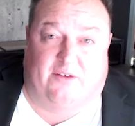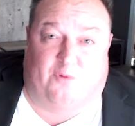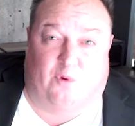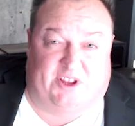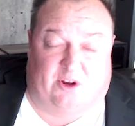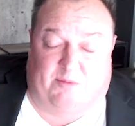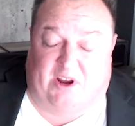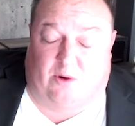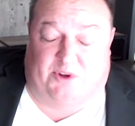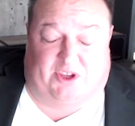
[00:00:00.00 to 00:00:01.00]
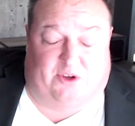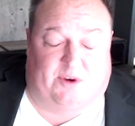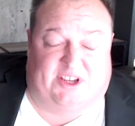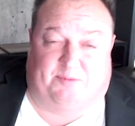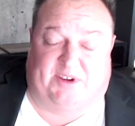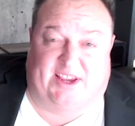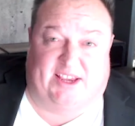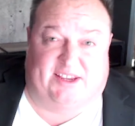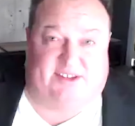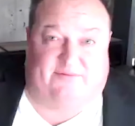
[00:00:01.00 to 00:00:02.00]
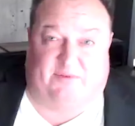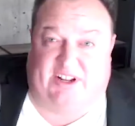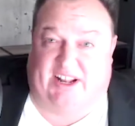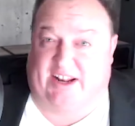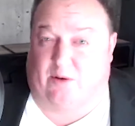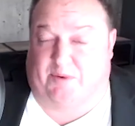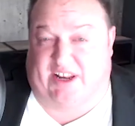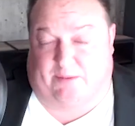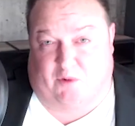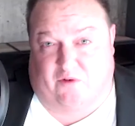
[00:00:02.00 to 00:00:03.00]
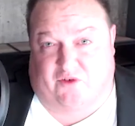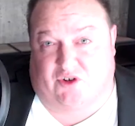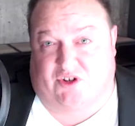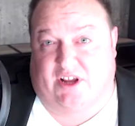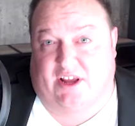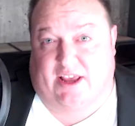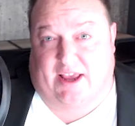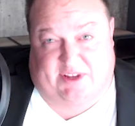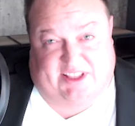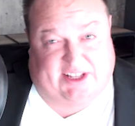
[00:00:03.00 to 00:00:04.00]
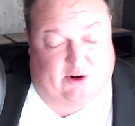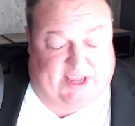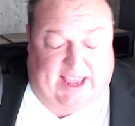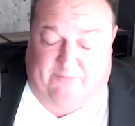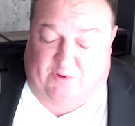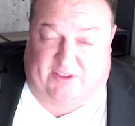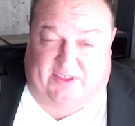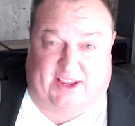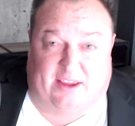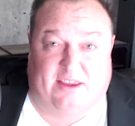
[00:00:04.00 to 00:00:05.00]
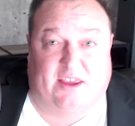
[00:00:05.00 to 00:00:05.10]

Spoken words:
forwarding their mail with the USPS if we need any help getting movers. I mean, literally everything.